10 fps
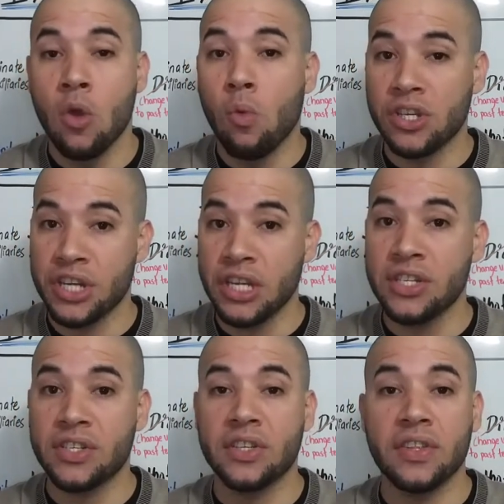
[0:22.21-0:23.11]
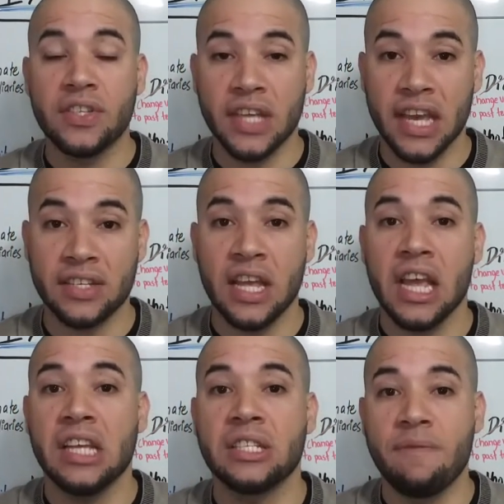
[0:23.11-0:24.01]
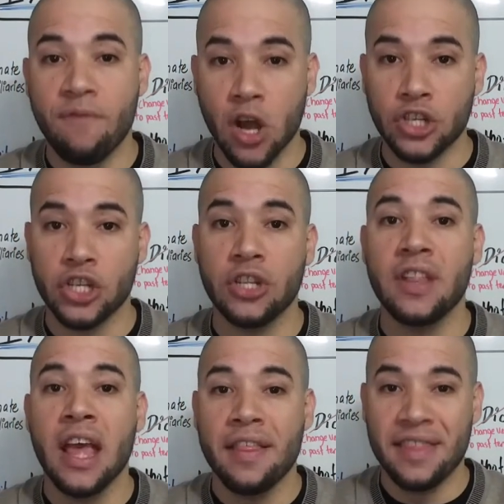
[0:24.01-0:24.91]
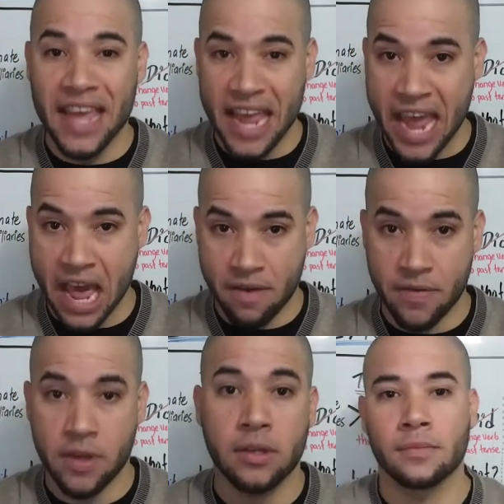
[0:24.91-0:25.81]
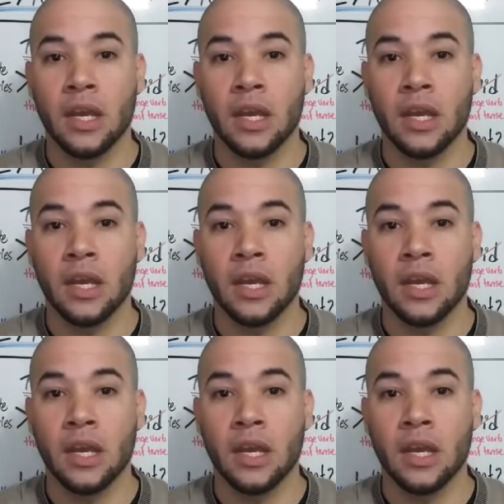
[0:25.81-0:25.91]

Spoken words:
What changes in this case is the function they have.